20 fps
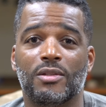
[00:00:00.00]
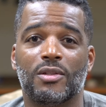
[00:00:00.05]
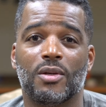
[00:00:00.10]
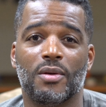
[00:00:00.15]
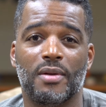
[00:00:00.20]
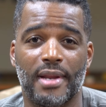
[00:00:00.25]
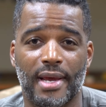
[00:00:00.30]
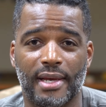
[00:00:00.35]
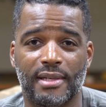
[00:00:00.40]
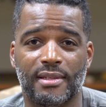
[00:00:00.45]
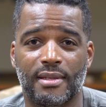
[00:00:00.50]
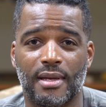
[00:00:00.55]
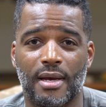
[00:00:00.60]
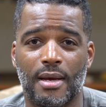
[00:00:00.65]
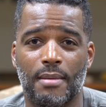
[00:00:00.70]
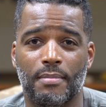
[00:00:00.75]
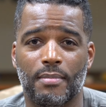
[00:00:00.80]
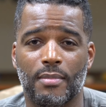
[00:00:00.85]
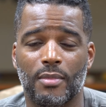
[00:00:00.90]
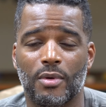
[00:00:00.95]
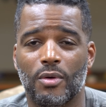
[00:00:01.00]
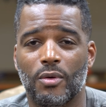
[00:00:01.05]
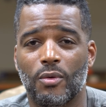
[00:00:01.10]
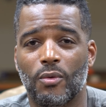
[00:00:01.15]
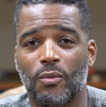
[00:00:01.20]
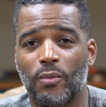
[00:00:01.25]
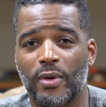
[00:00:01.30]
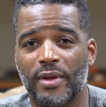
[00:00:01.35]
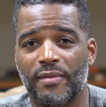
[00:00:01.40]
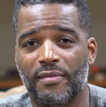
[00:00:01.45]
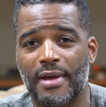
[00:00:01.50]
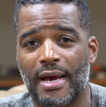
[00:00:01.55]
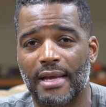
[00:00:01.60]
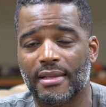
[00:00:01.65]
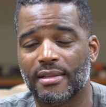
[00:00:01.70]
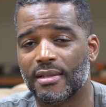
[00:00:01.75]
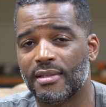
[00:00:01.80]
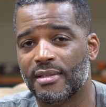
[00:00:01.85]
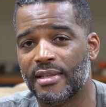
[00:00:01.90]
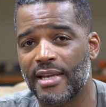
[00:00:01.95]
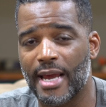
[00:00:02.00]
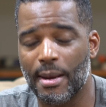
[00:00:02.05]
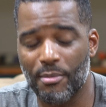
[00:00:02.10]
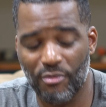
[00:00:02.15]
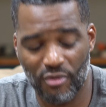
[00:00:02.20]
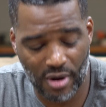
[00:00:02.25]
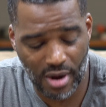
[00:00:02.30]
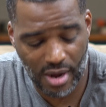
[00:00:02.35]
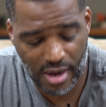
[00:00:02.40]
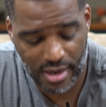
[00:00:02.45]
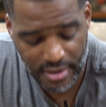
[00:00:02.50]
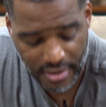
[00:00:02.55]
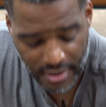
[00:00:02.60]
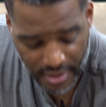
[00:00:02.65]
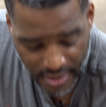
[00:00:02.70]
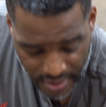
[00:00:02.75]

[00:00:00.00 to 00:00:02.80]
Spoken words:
So next up, we've got the Tamron